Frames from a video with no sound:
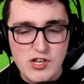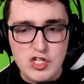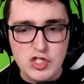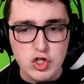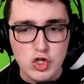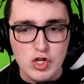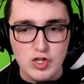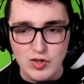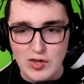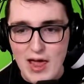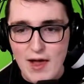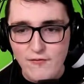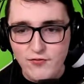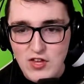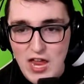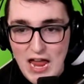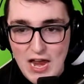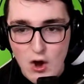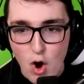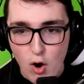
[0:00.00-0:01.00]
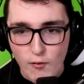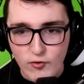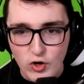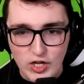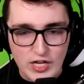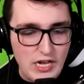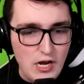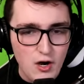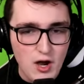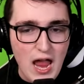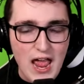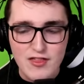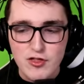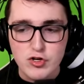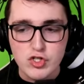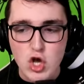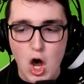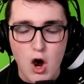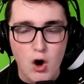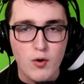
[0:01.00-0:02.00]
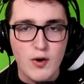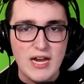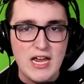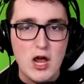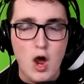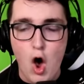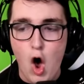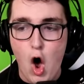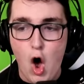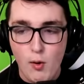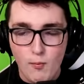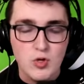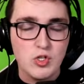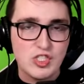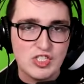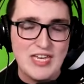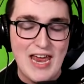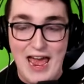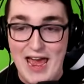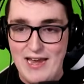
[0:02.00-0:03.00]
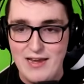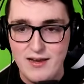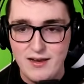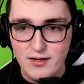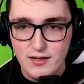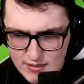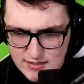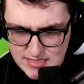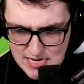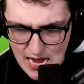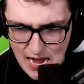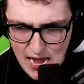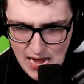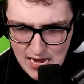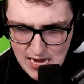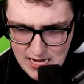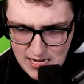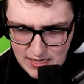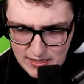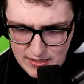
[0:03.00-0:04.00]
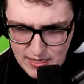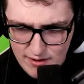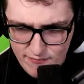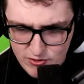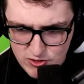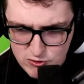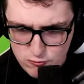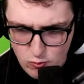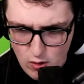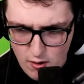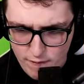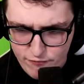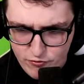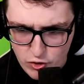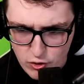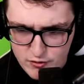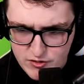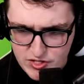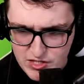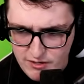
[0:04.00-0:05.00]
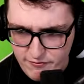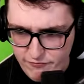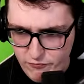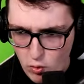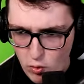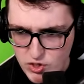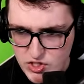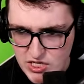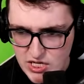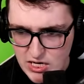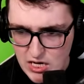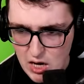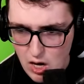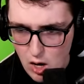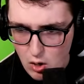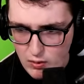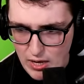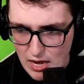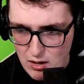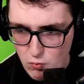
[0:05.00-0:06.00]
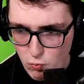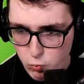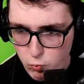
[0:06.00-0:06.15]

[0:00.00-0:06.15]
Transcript: just look left and over here, and there's already almost ten. ten, eleven, twelve, thirteen, fourteen. Okay,